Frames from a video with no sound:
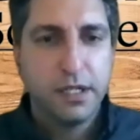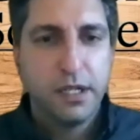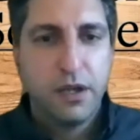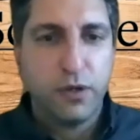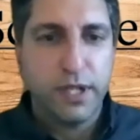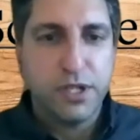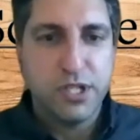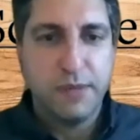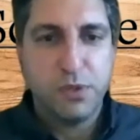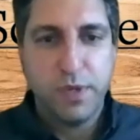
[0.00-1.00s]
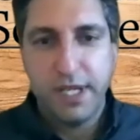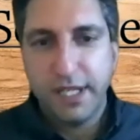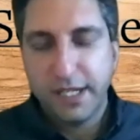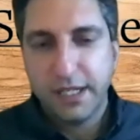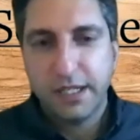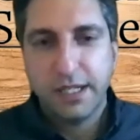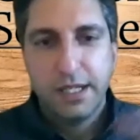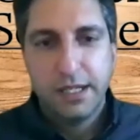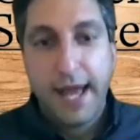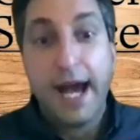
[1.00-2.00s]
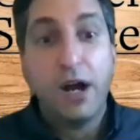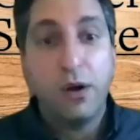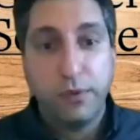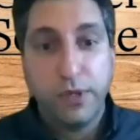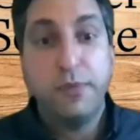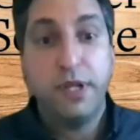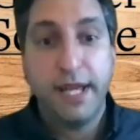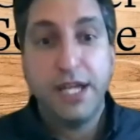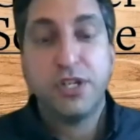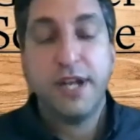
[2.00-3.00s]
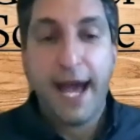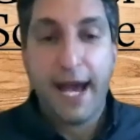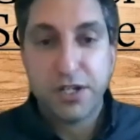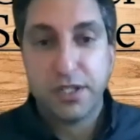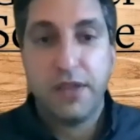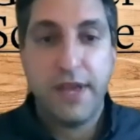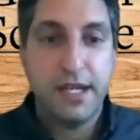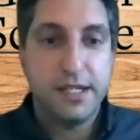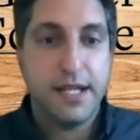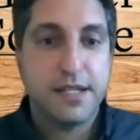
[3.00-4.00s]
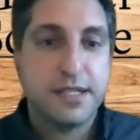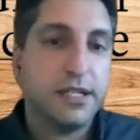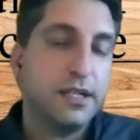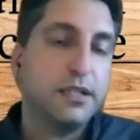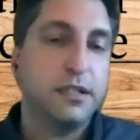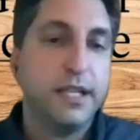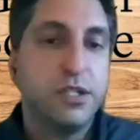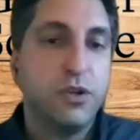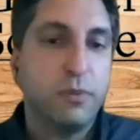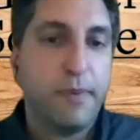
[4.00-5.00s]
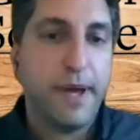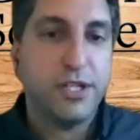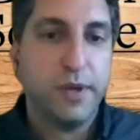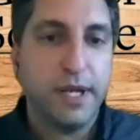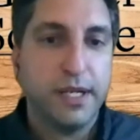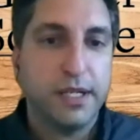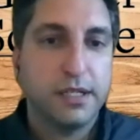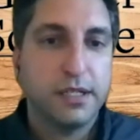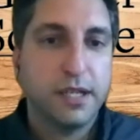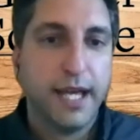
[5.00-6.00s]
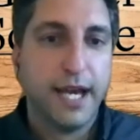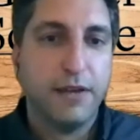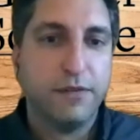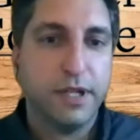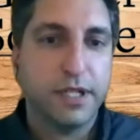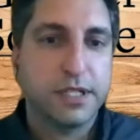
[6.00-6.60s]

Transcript: the relationship between how humiliation actually then tends to lead to or perpetuate high conflict.